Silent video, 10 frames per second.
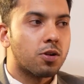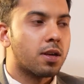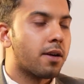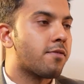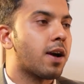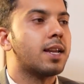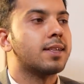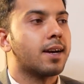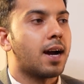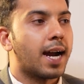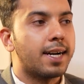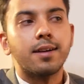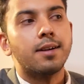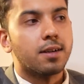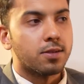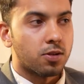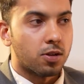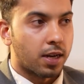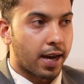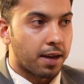they are filing their IT returns
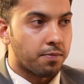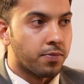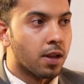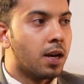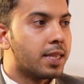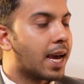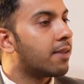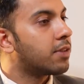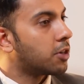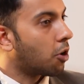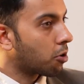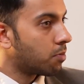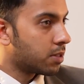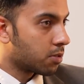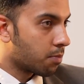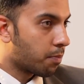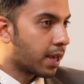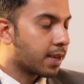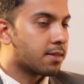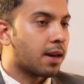on time. They have their documents on
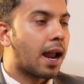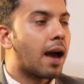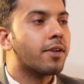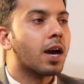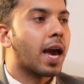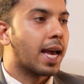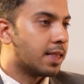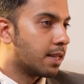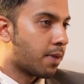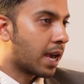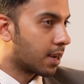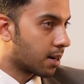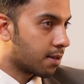place. They are having a healthy banking